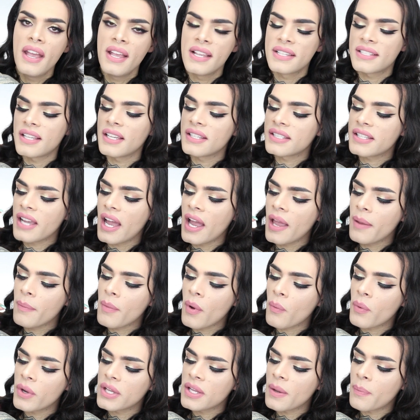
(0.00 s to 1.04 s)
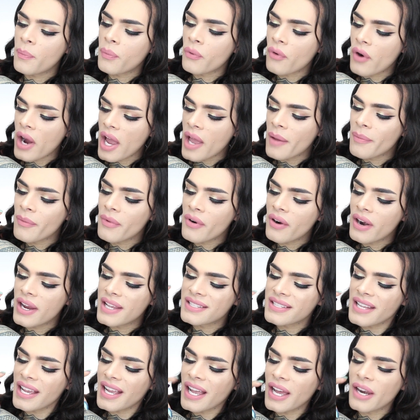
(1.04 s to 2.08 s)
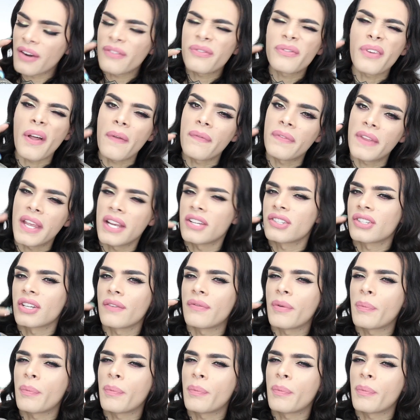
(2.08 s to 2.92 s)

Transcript: Sometimes with a primer, it's like kind of foundation.